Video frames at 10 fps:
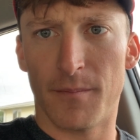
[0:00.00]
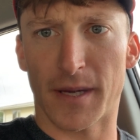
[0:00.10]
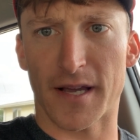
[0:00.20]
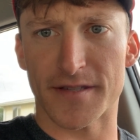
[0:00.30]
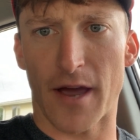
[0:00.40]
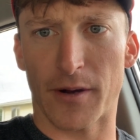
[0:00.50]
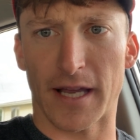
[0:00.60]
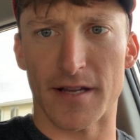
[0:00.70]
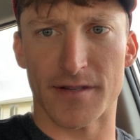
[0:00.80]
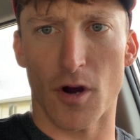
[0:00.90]
because I would
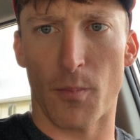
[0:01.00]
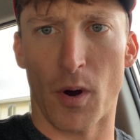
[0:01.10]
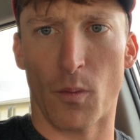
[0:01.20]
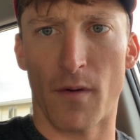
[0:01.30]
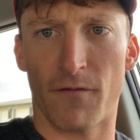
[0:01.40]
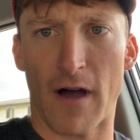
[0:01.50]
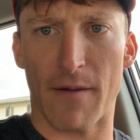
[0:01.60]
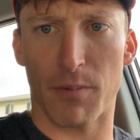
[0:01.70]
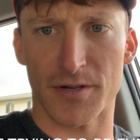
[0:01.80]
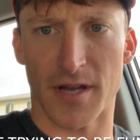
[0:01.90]
get a
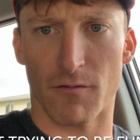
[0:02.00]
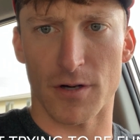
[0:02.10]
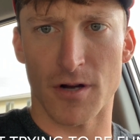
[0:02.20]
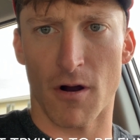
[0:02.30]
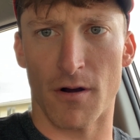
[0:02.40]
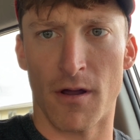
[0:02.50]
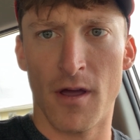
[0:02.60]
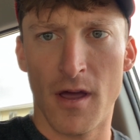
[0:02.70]
0.15% return.